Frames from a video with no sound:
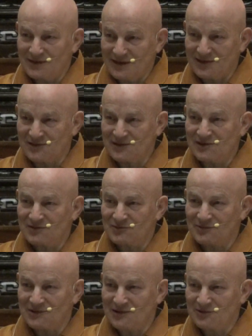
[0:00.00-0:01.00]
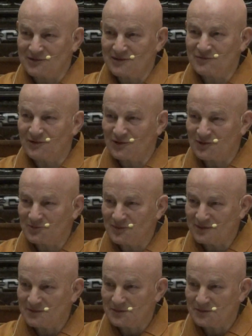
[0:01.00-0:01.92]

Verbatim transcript: exist without the form.